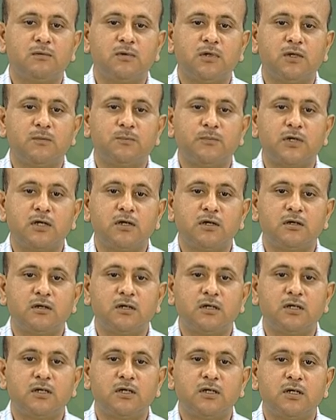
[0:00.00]
uh,
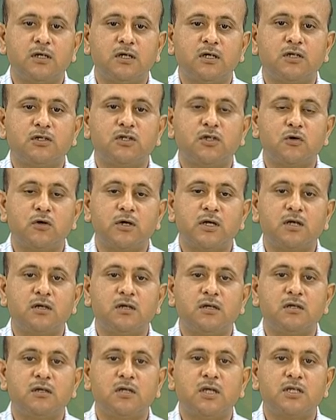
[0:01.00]
particular
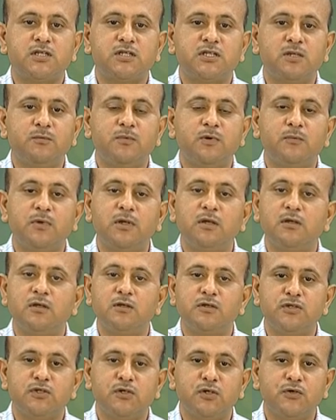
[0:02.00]
theoretical achievable
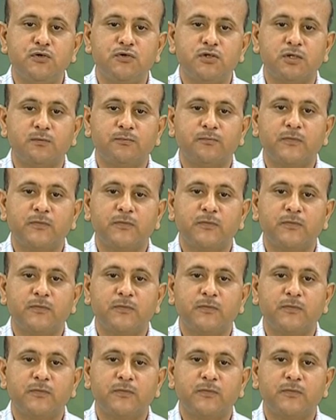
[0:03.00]
resolution